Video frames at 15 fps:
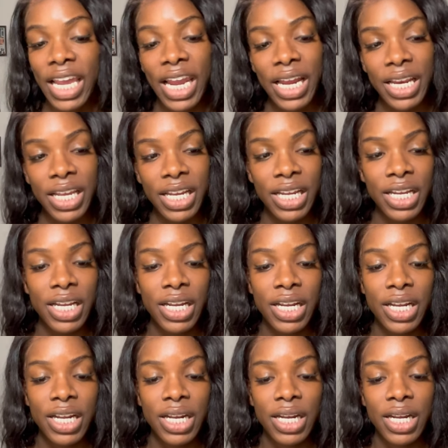any
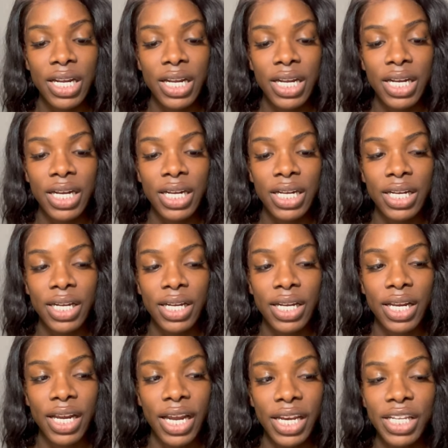
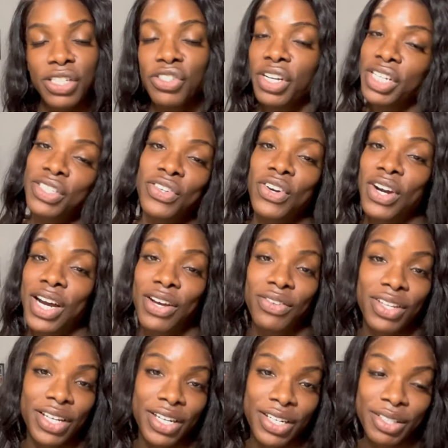any trans girl out
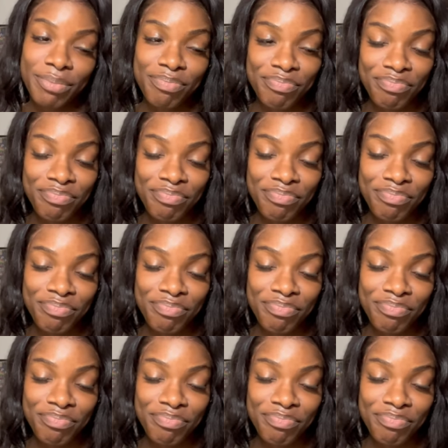there